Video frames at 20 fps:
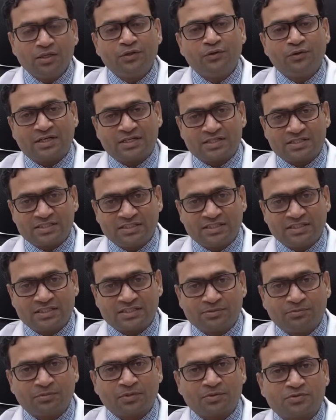you can see the
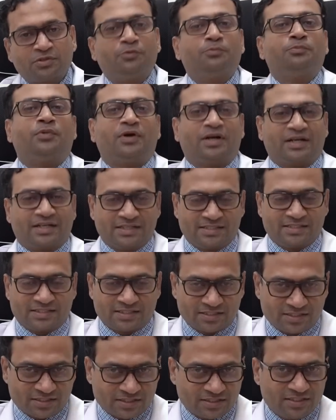symptoms of
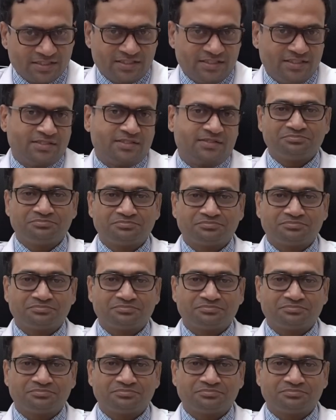Parkinson's disease.